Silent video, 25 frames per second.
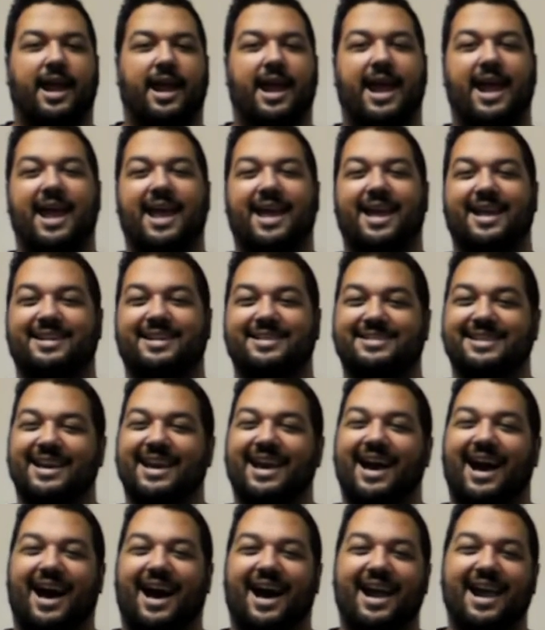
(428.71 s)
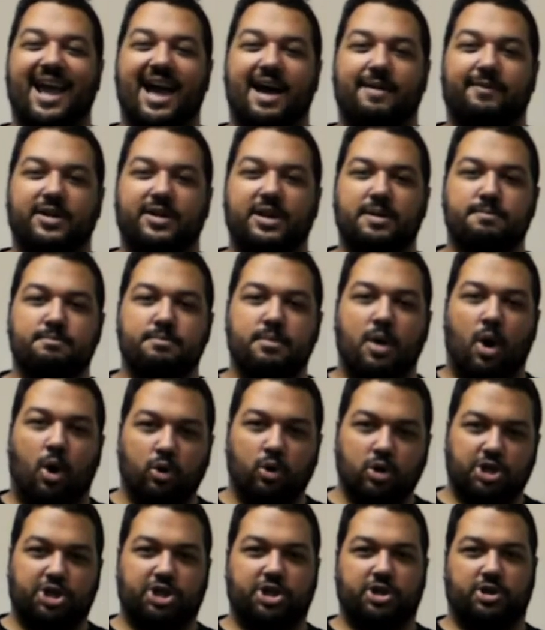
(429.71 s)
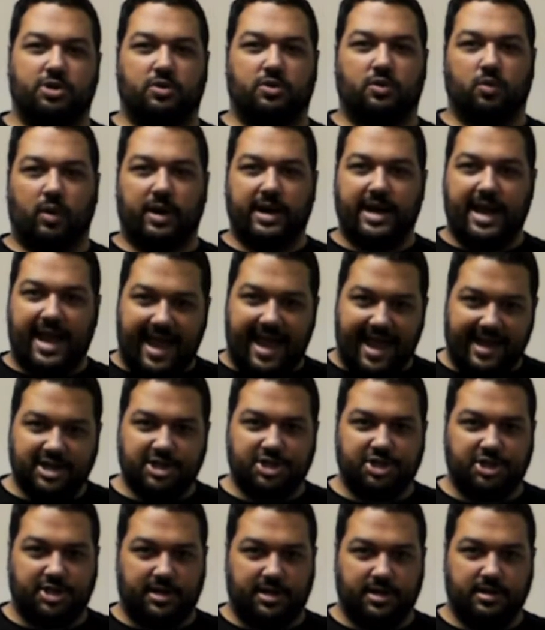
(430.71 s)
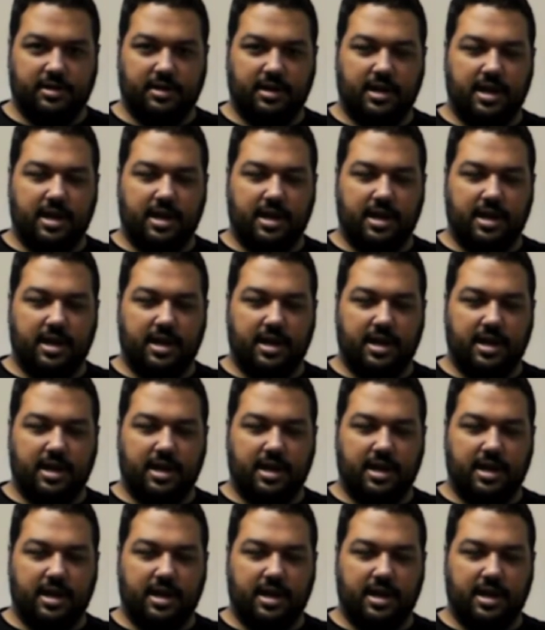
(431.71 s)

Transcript: And I have an emotional reaction.